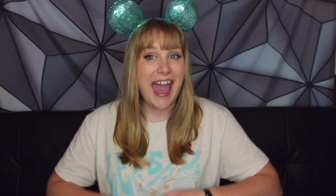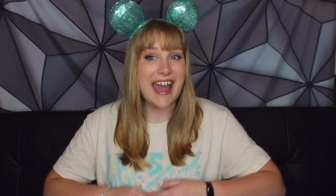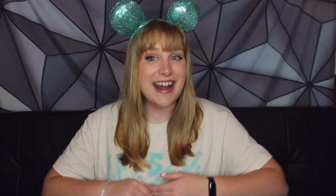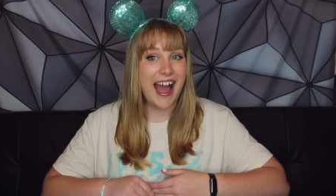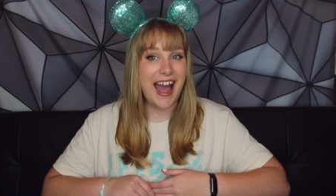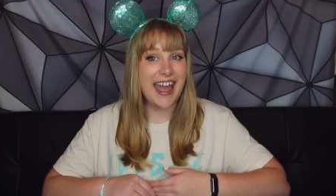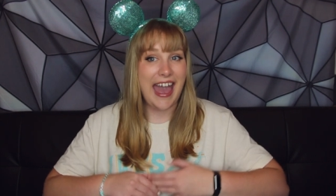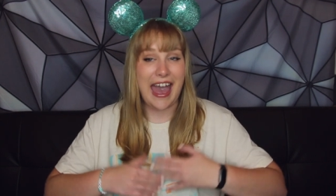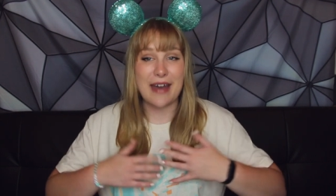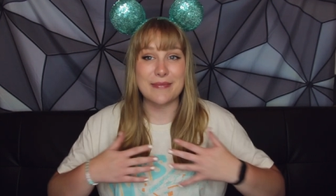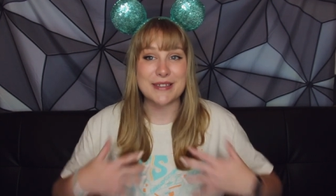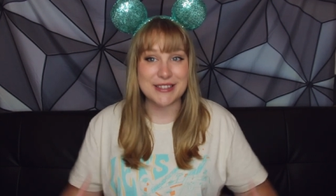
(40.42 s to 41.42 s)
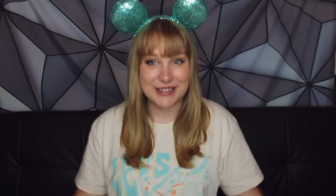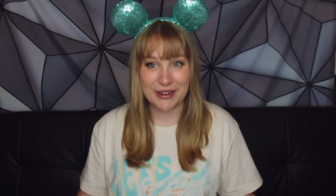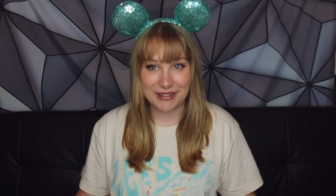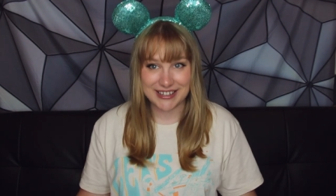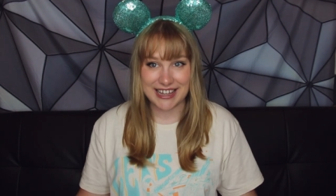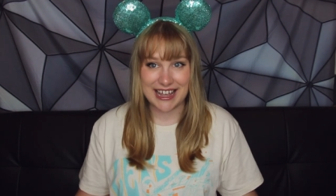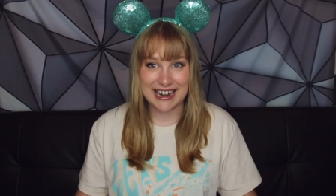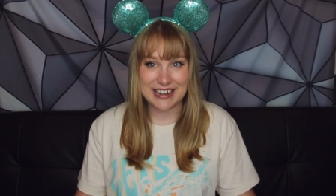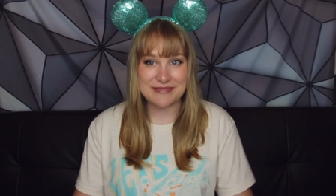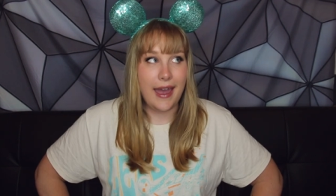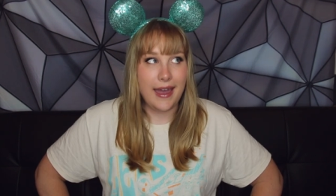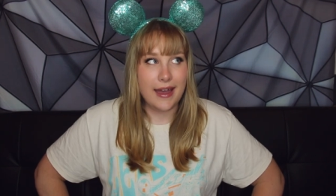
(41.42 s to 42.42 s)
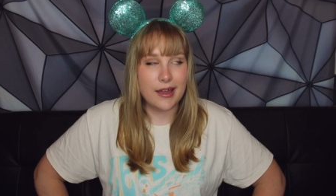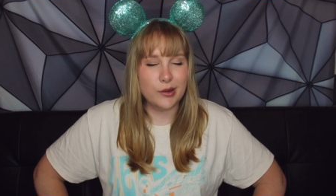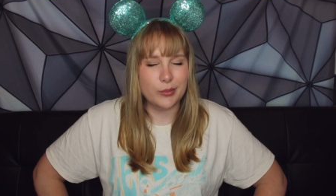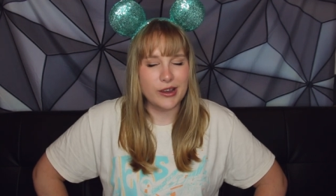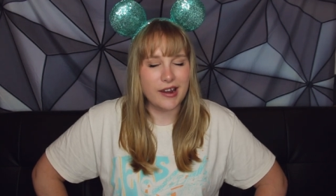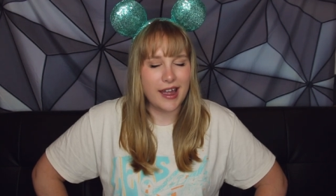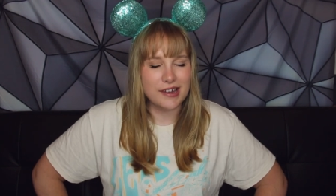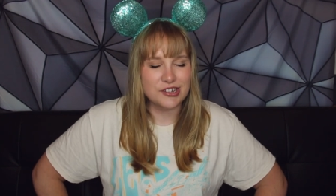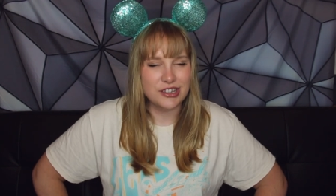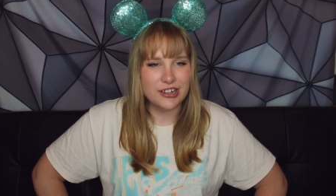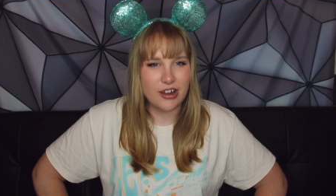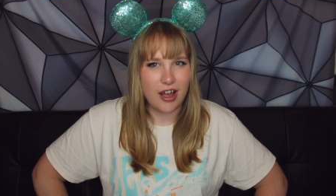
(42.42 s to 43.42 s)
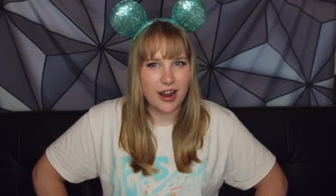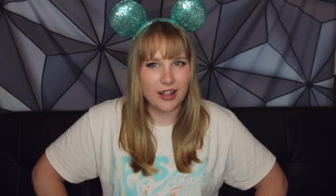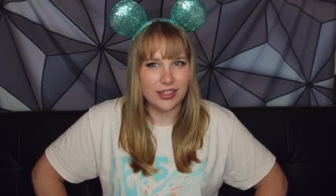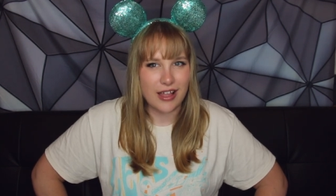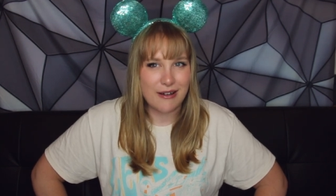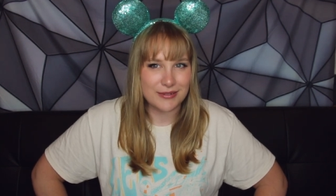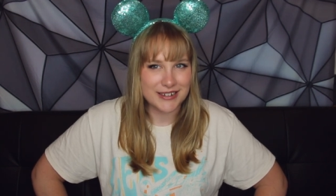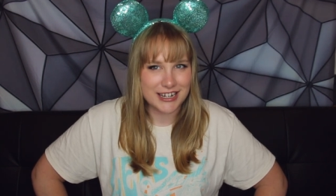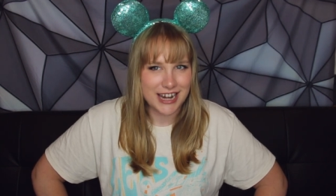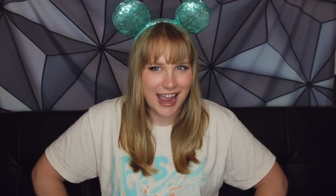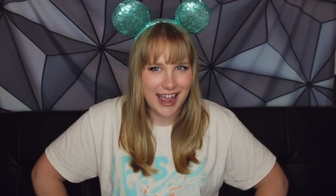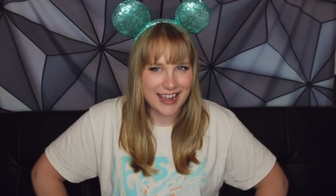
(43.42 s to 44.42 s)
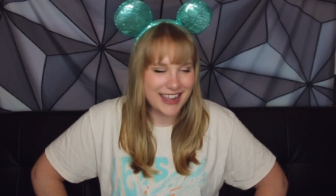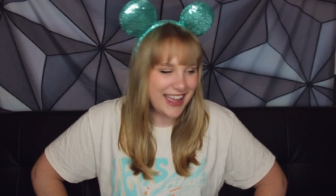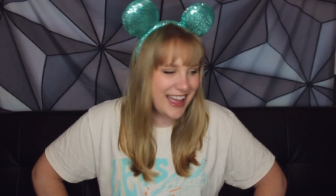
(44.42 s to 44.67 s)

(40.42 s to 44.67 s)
And I am so excited. And we are actually not alone today.